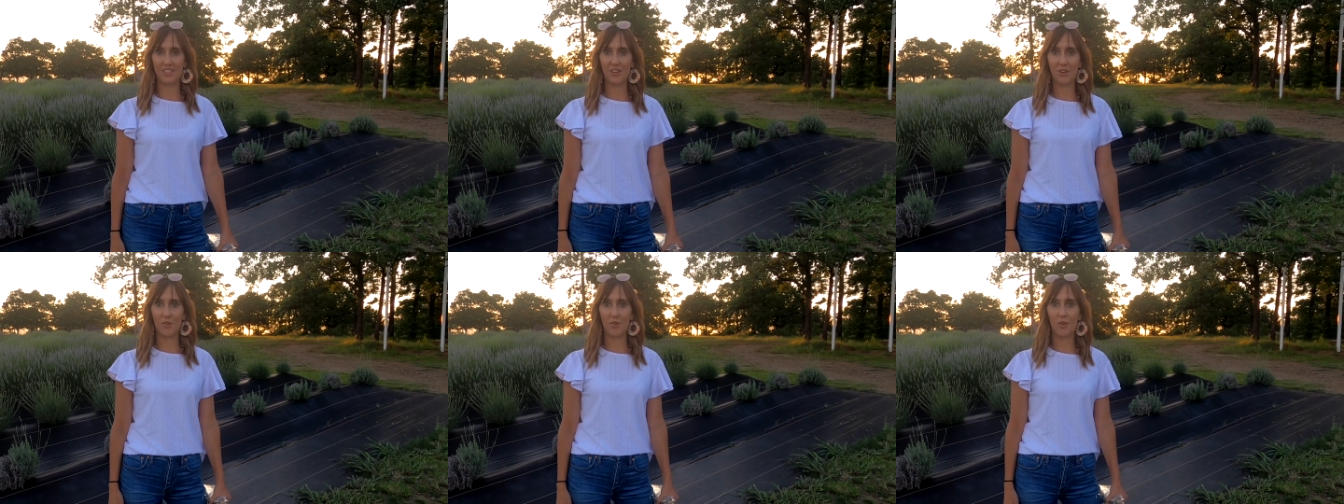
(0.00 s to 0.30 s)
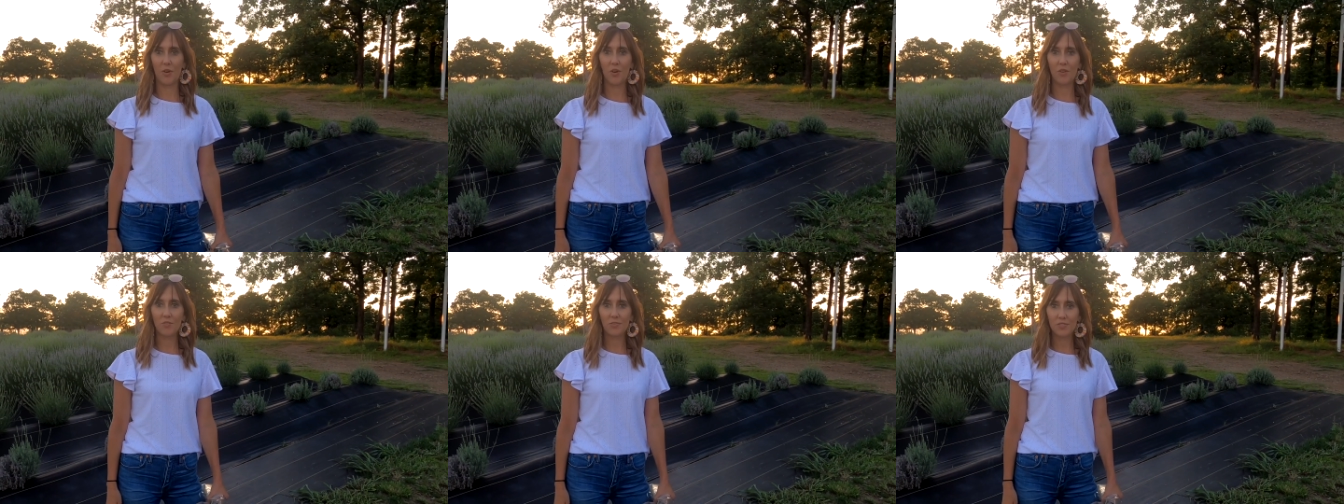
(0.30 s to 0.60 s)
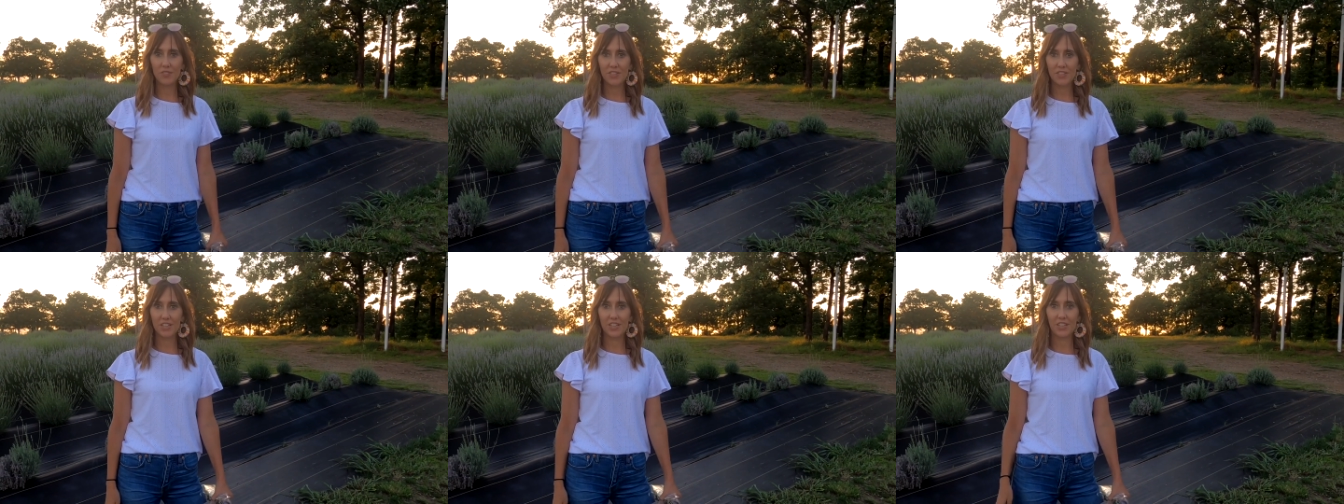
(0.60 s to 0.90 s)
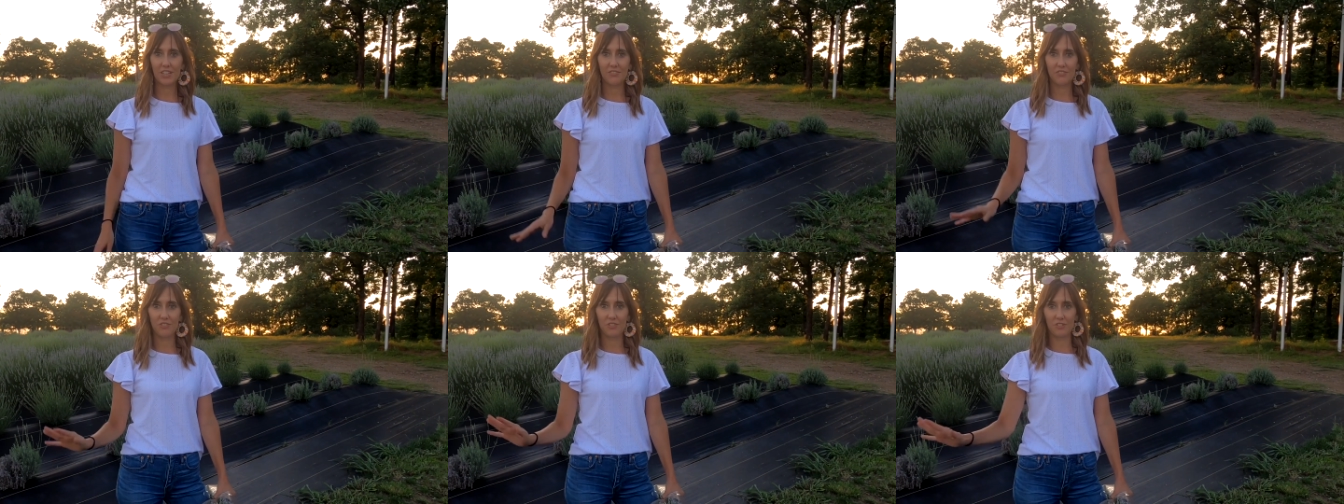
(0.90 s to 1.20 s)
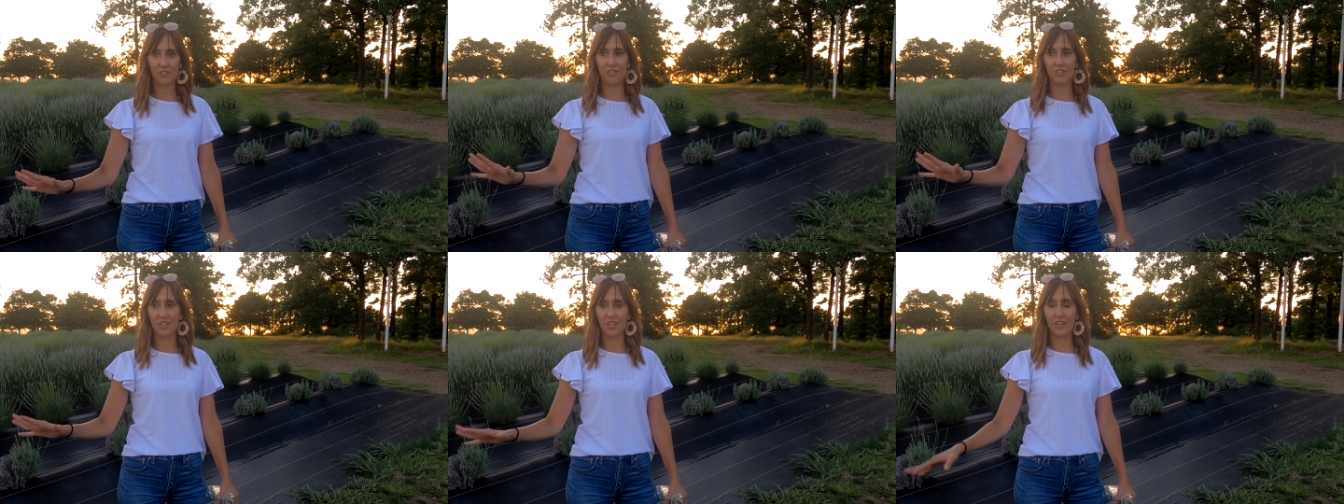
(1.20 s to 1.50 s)
So hopefully if
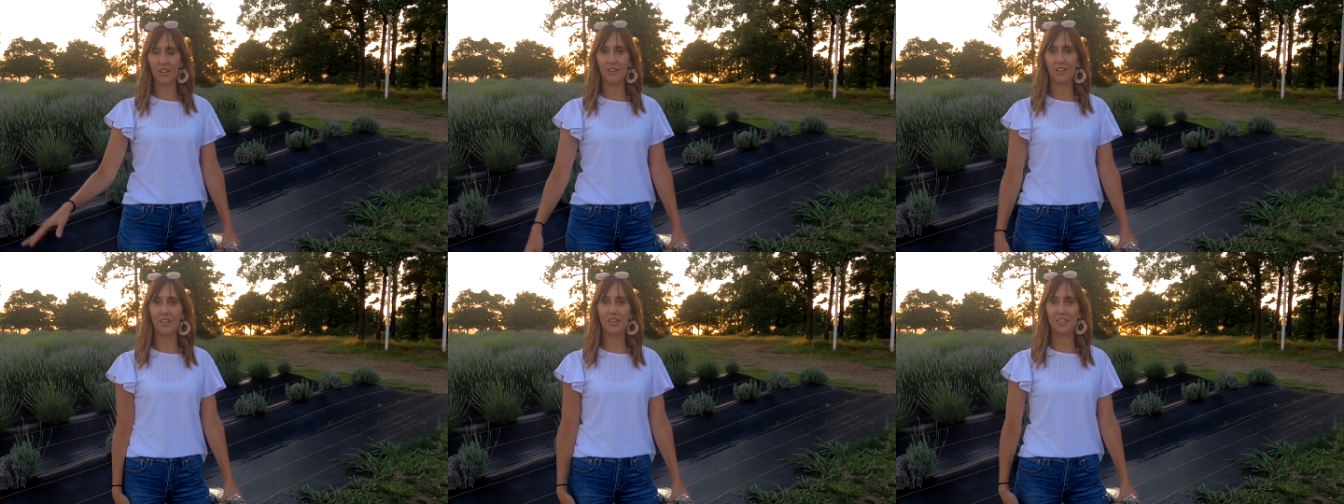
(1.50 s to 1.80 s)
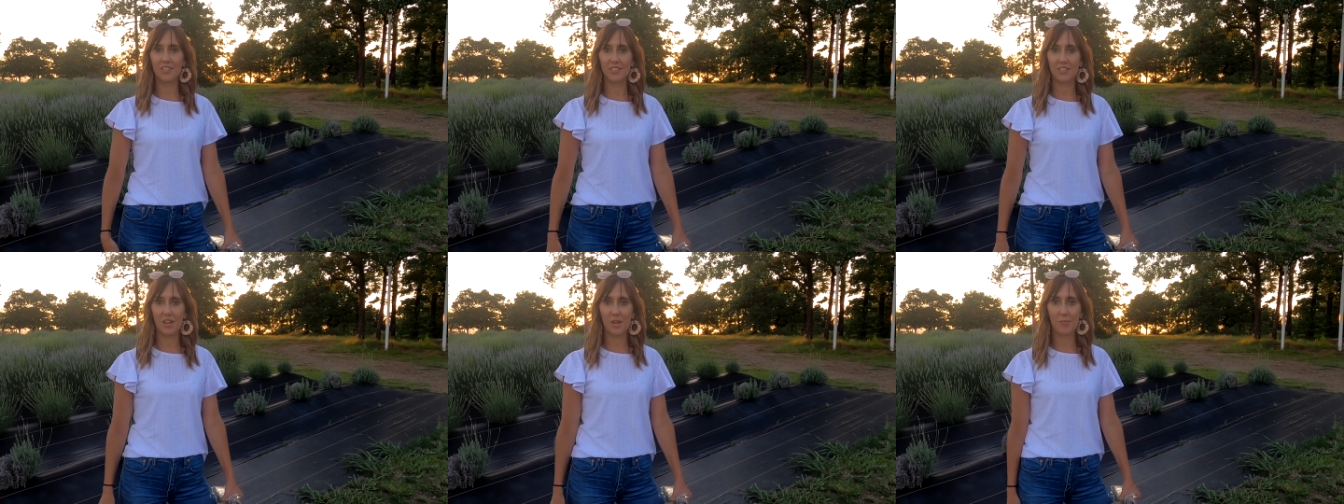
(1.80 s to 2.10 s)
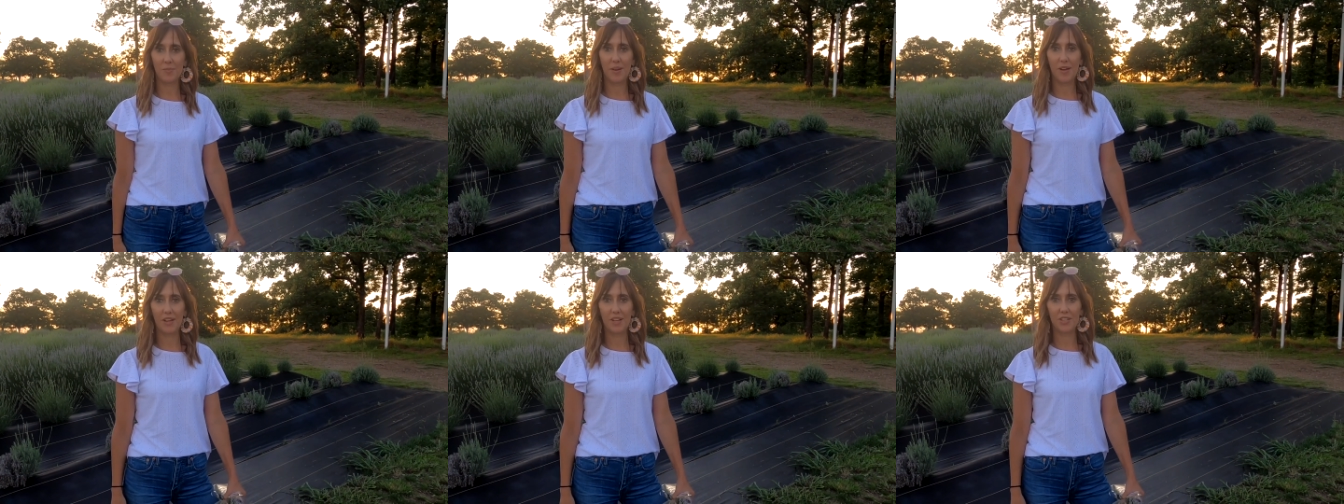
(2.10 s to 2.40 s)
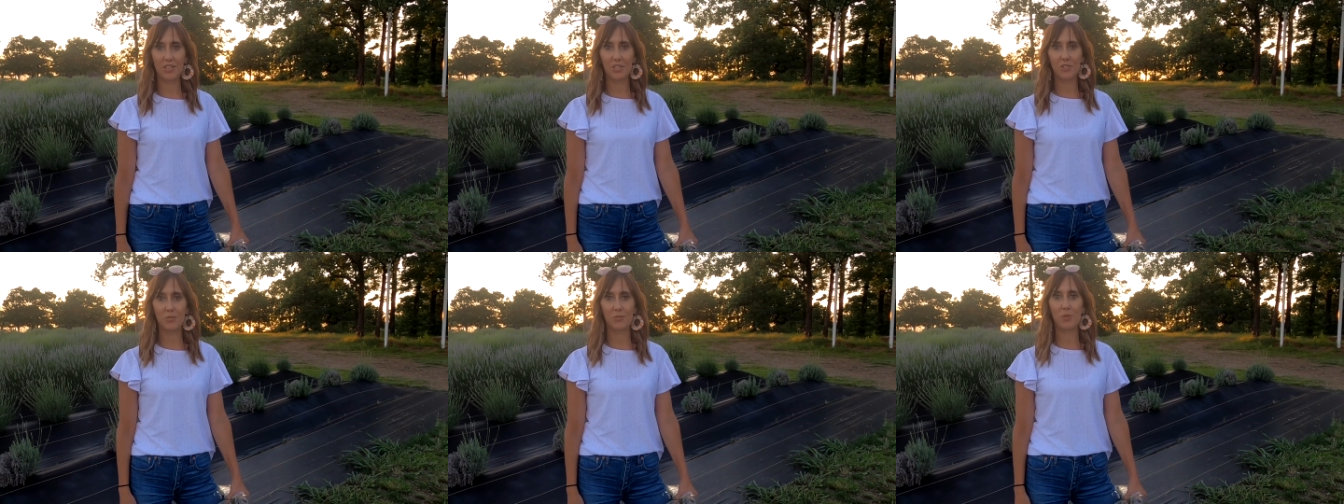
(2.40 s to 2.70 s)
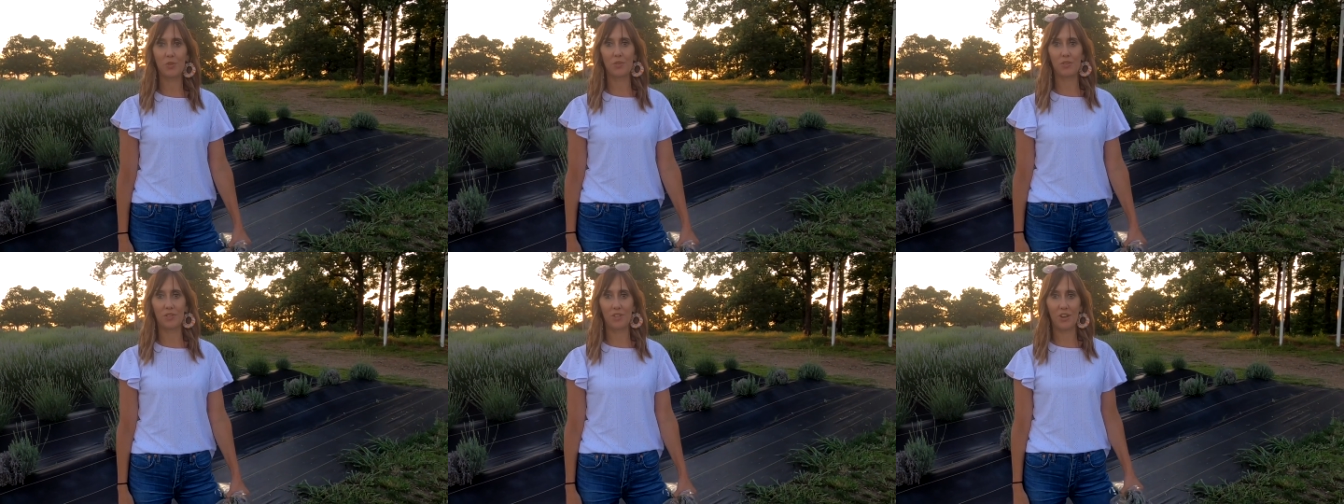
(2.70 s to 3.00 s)
you're in the area, stop by. You
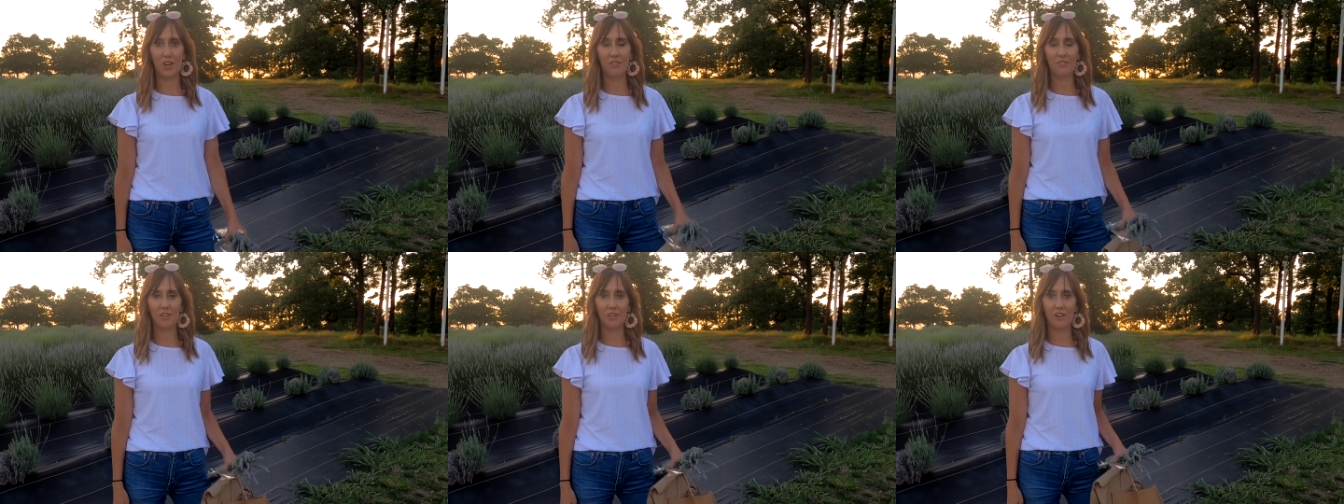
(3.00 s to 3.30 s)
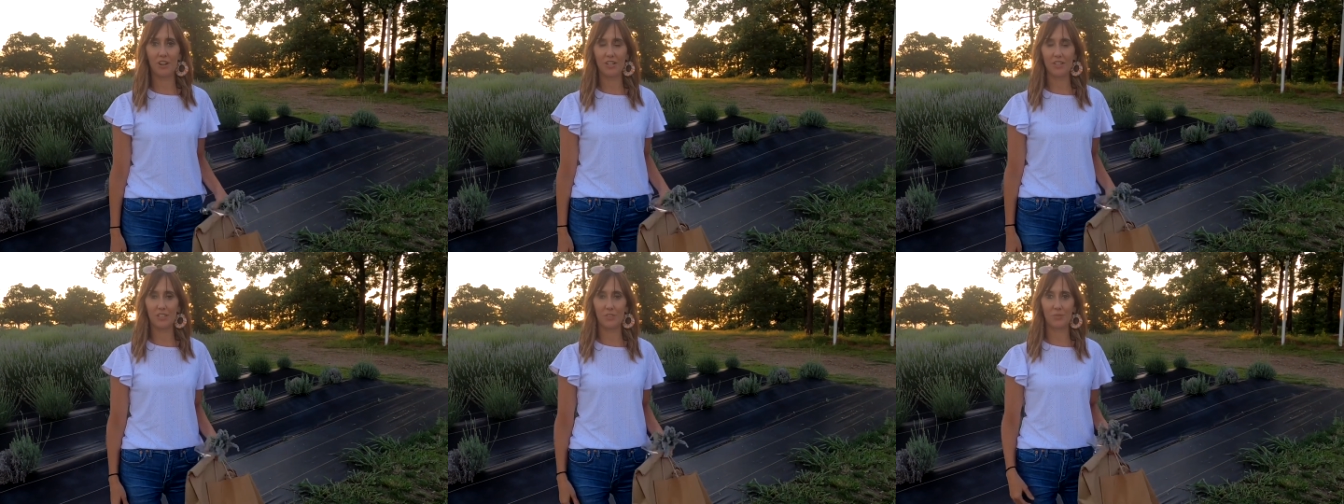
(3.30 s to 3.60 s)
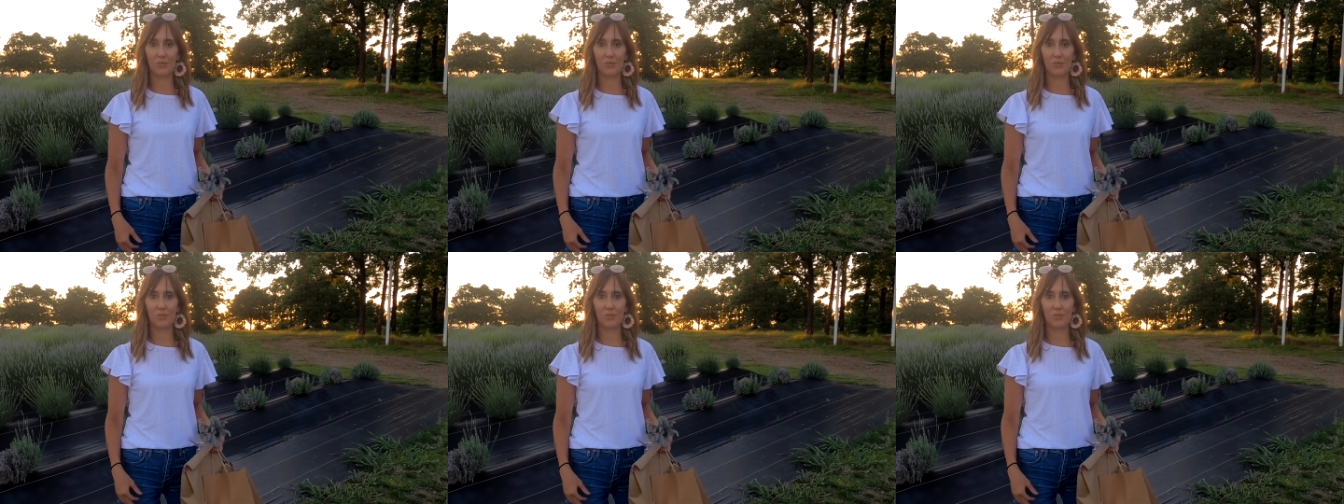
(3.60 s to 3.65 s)
will not regret it.